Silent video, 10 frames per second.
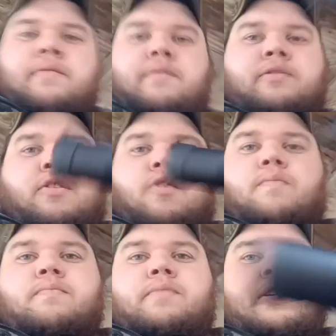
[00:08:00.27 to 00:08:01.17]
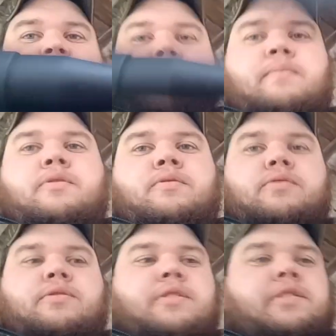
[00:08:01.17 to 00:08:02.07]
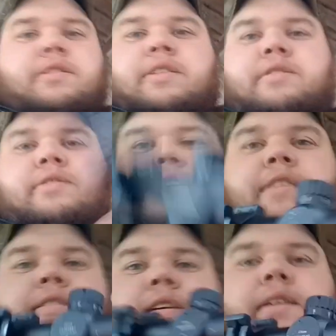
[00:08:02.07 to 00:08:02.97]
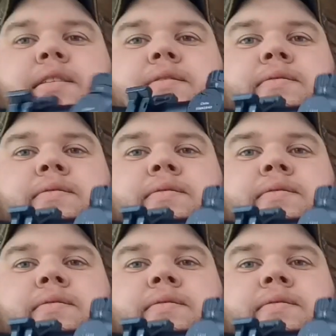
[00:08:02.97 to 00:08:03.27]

The scope didn't come loose. These stayed tight.